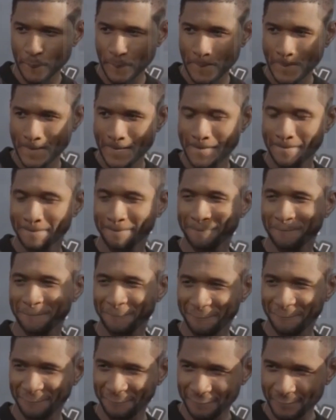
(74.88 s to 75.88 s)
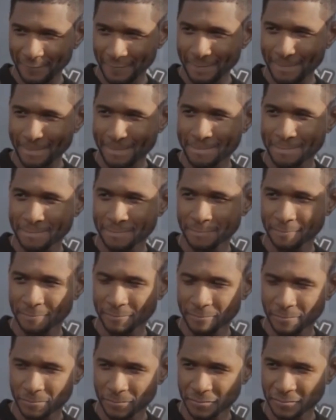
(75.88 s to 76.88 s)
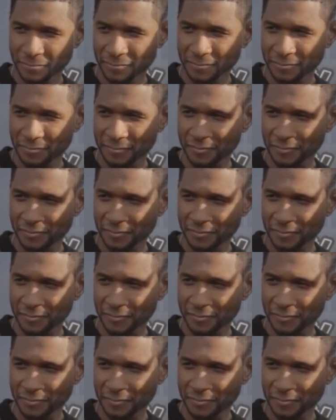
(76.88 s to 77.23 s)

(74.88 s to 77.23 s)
Usher expressed his joy and excitement for the